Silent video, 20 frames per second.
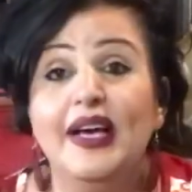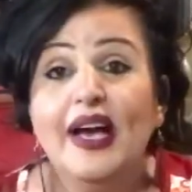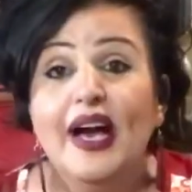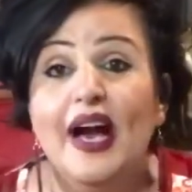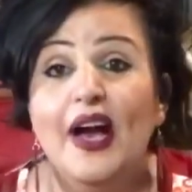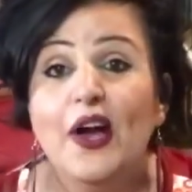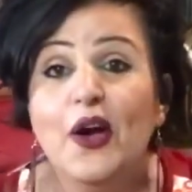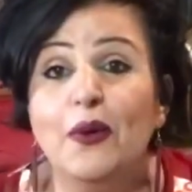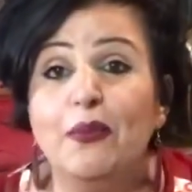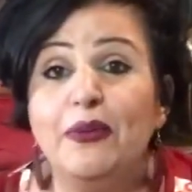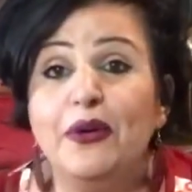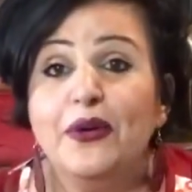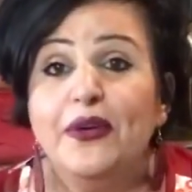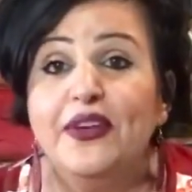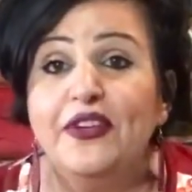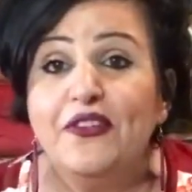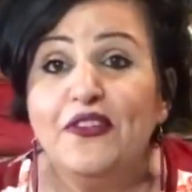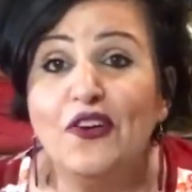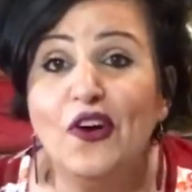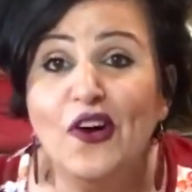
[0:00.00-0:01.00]
I hope you
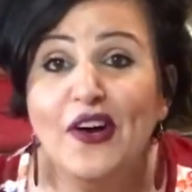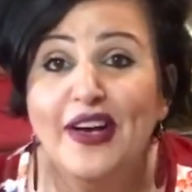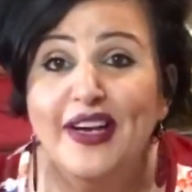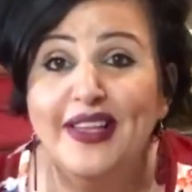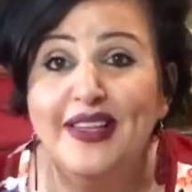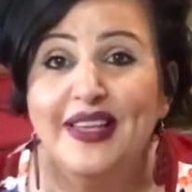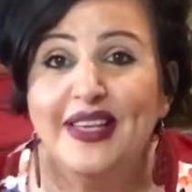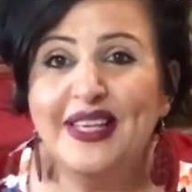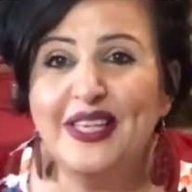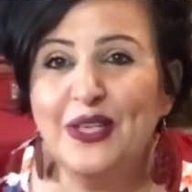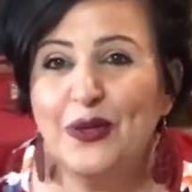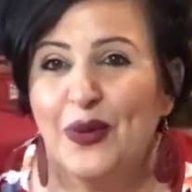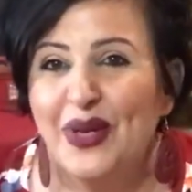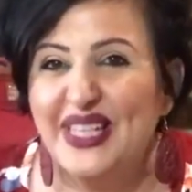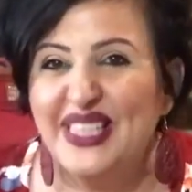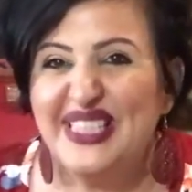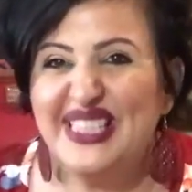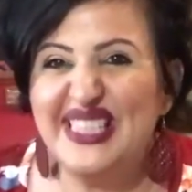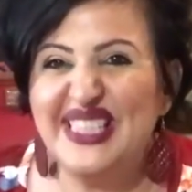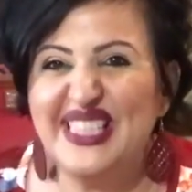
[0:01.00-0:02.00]
enjoyed. You want
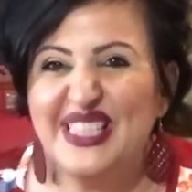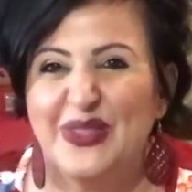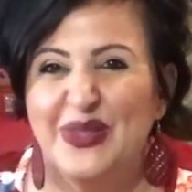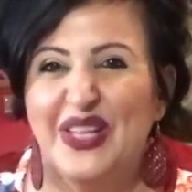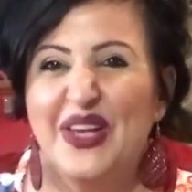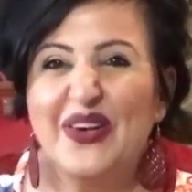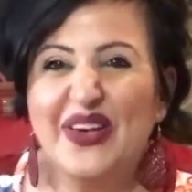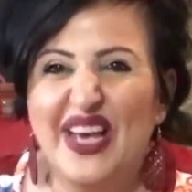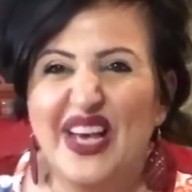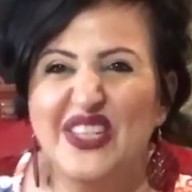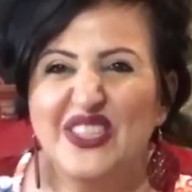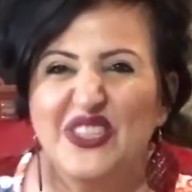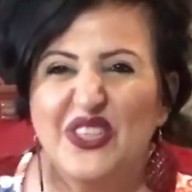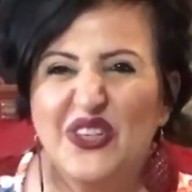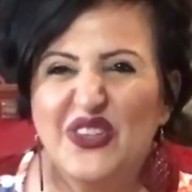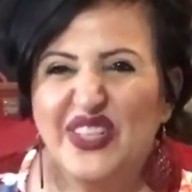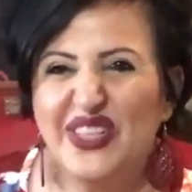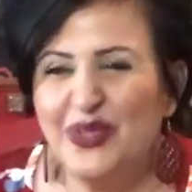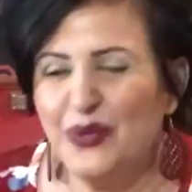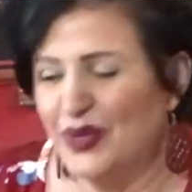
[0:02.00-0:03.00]
to see this one? Okay, I'll see
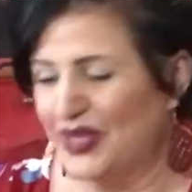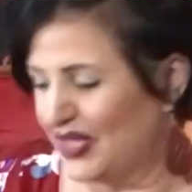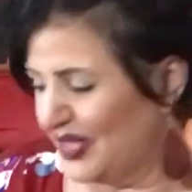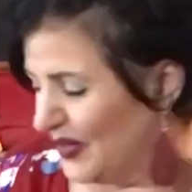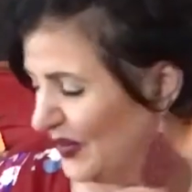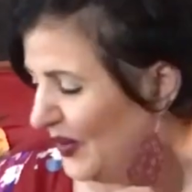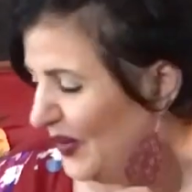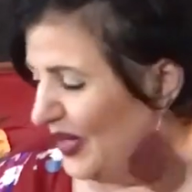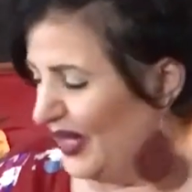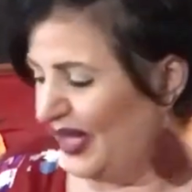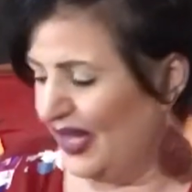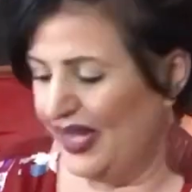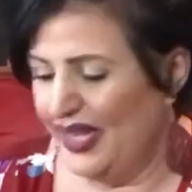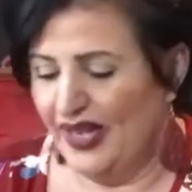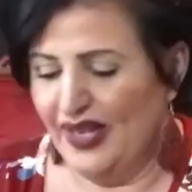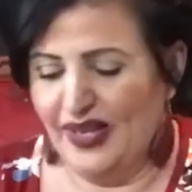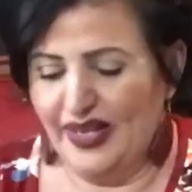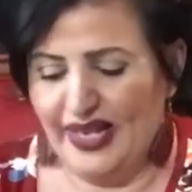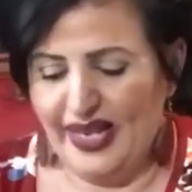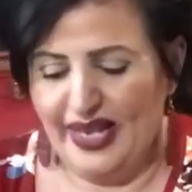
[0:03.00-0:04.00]
this one too.
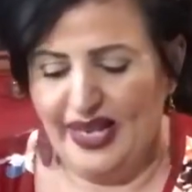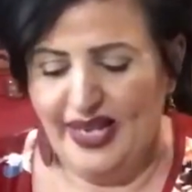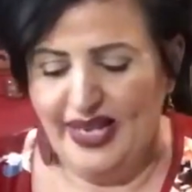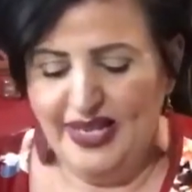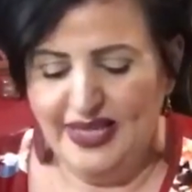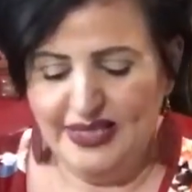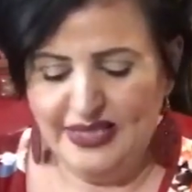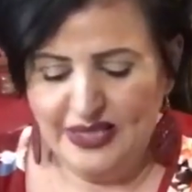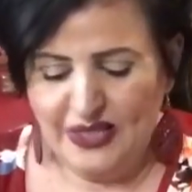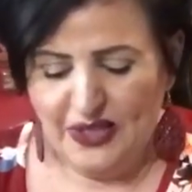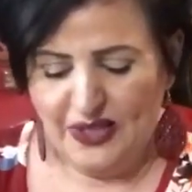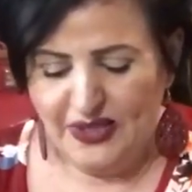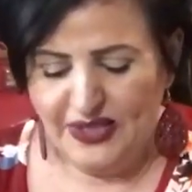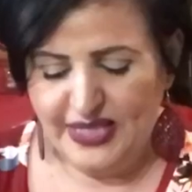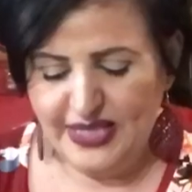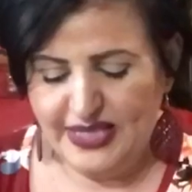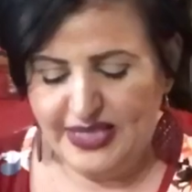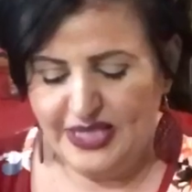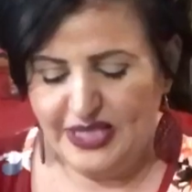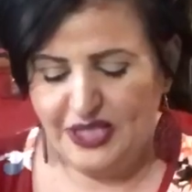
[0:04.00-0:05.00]
Okay. So
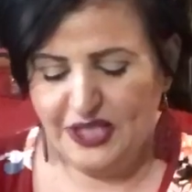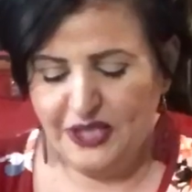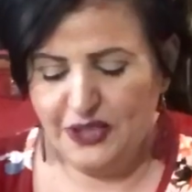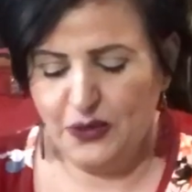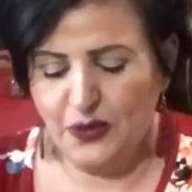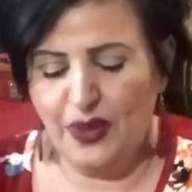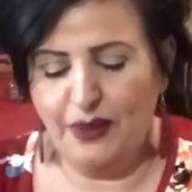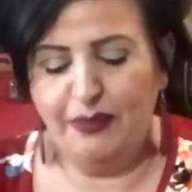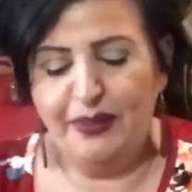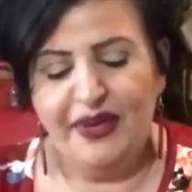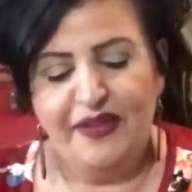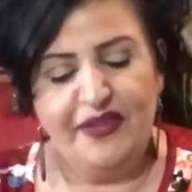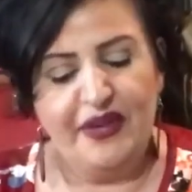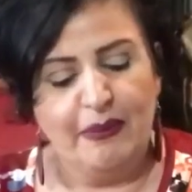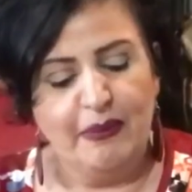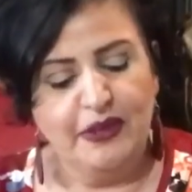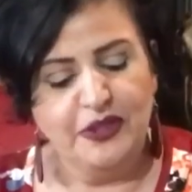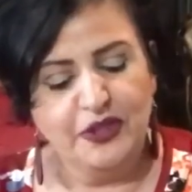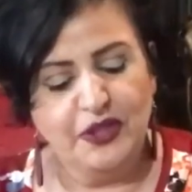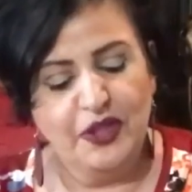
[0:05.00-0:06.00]
this is just one piece. I'm
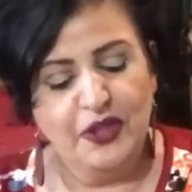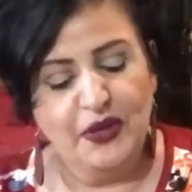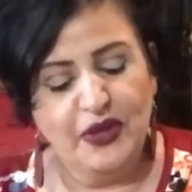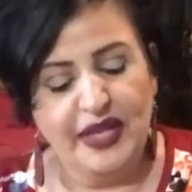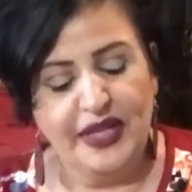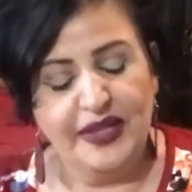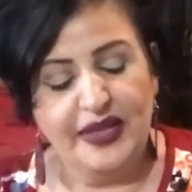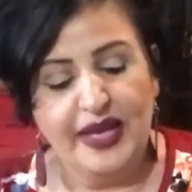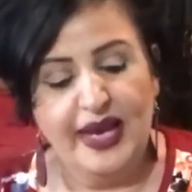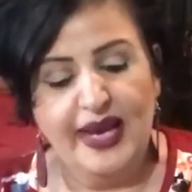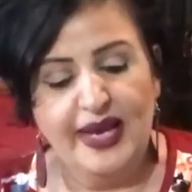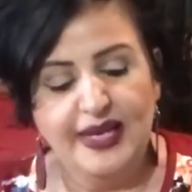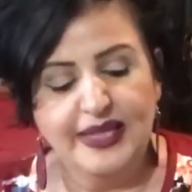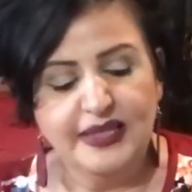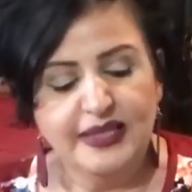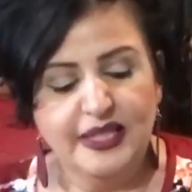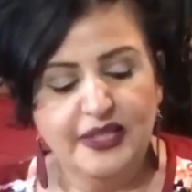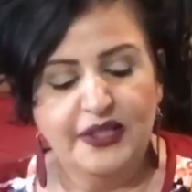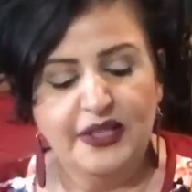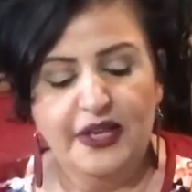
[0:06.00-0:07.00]
going to show you like that
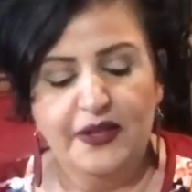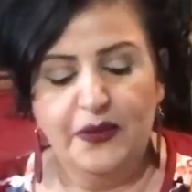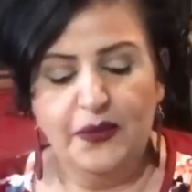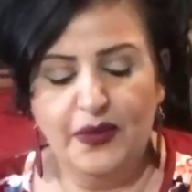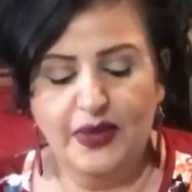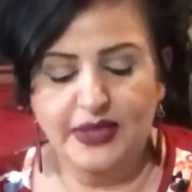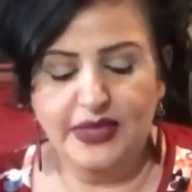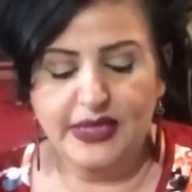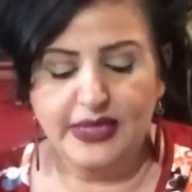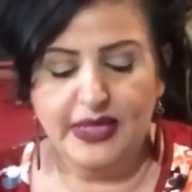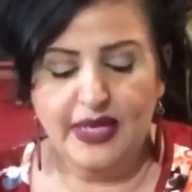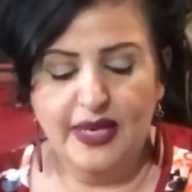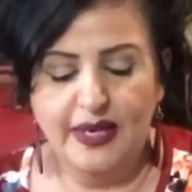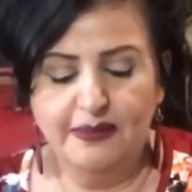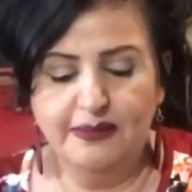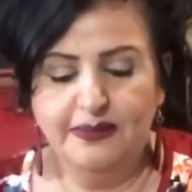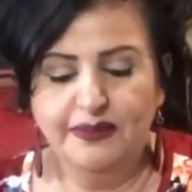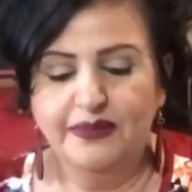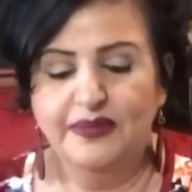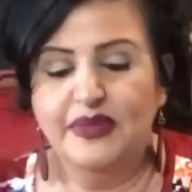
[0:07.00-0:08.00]
until the other ones come.
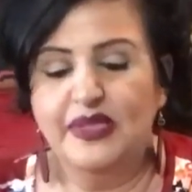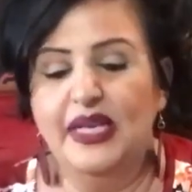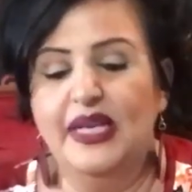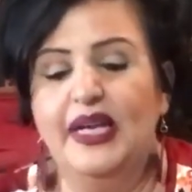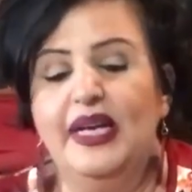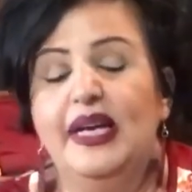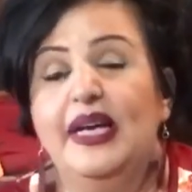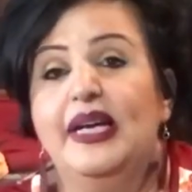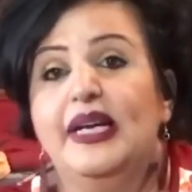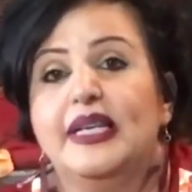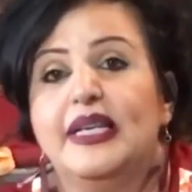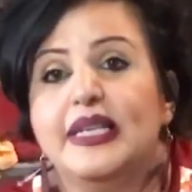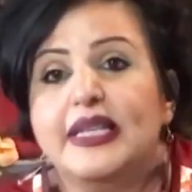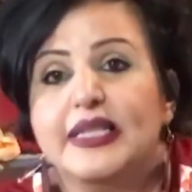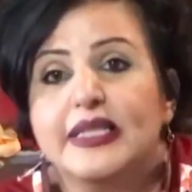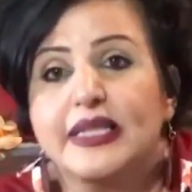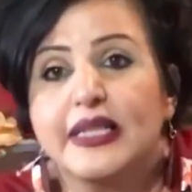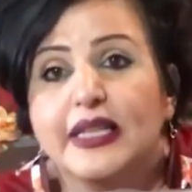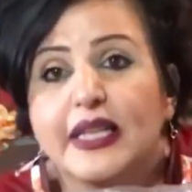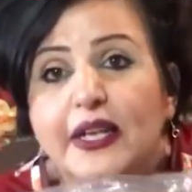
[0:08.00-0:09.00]
It
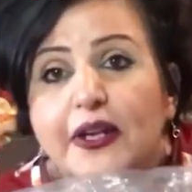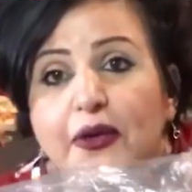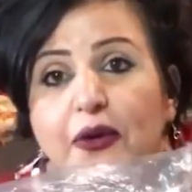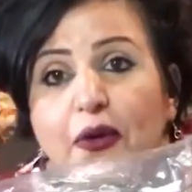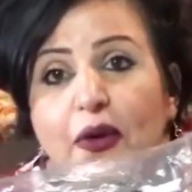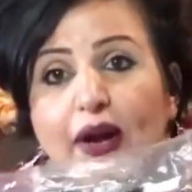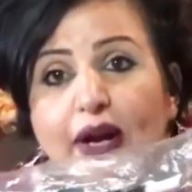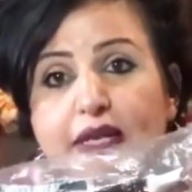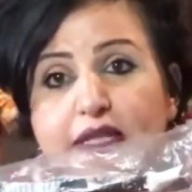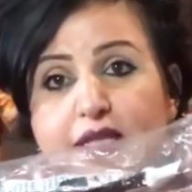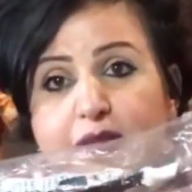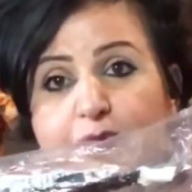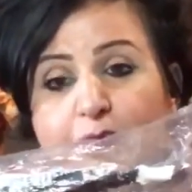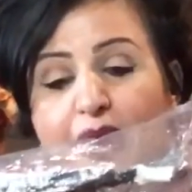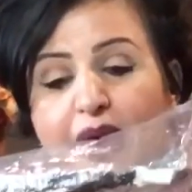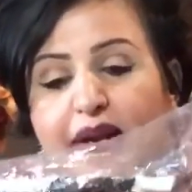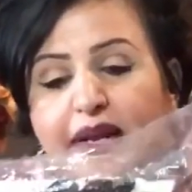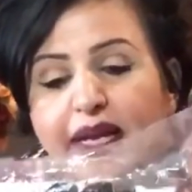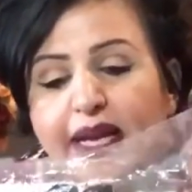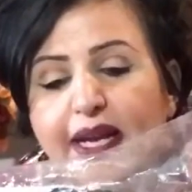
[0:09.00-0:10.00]
is a little
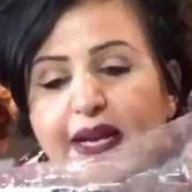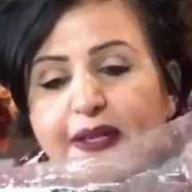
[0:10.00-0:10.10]
crossbody